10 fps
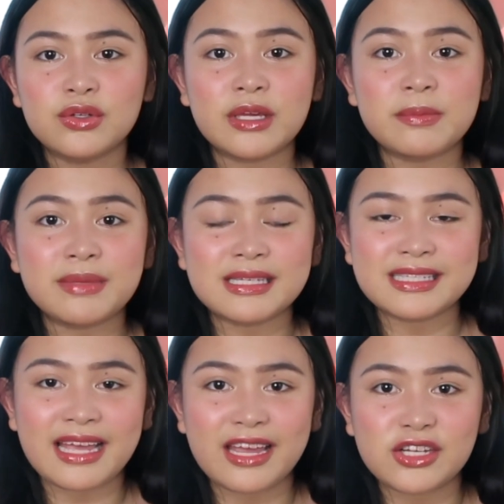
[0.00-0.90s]
to keep me
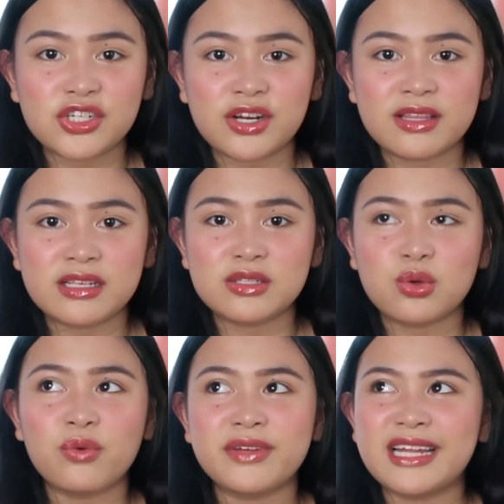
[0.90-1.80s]
sane during this
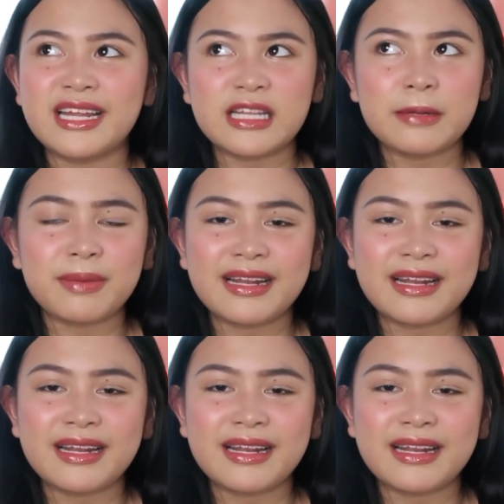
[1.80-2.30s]
COVID-19